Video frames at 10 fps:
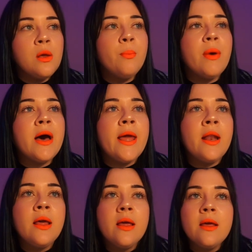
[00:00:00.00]

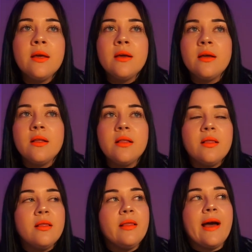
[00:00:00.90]
But
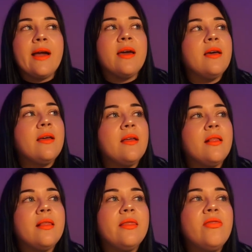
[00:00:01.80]
like,
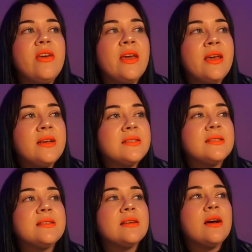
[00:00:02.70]

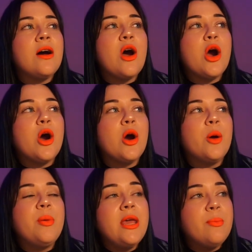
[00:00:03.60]
these
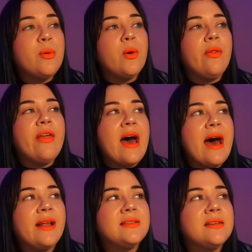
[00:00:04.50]
are people
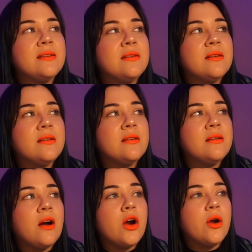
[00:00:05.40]
that
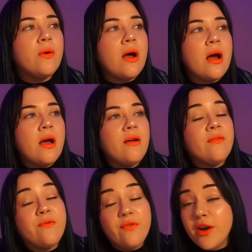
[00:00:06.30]
are
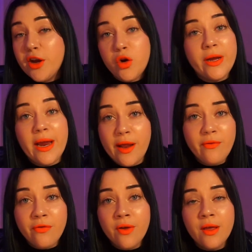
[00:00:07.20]
very
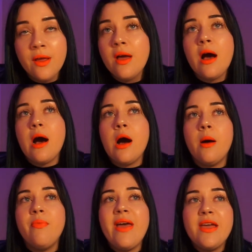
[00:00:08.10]
creative.
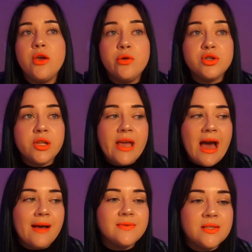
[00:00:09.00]
They usually
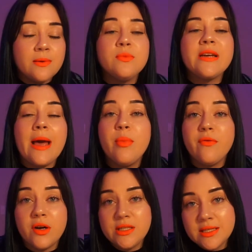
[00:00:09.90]
have some type
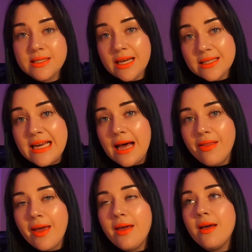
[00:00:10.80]
of artistic
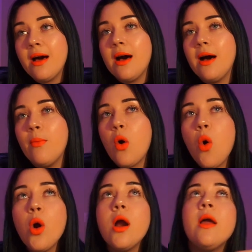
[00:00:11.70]
talent.
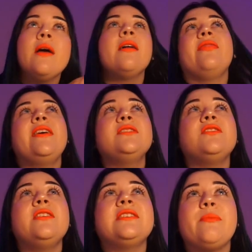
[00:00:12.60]
Or these
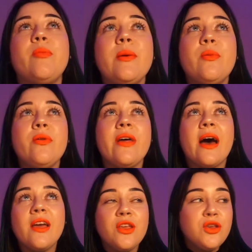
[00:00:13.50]
are the type of people
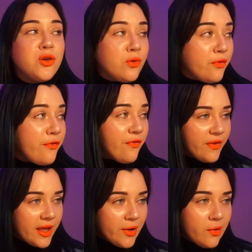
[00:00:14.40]
that you
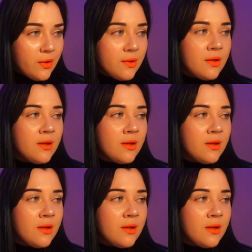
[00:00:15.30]
feel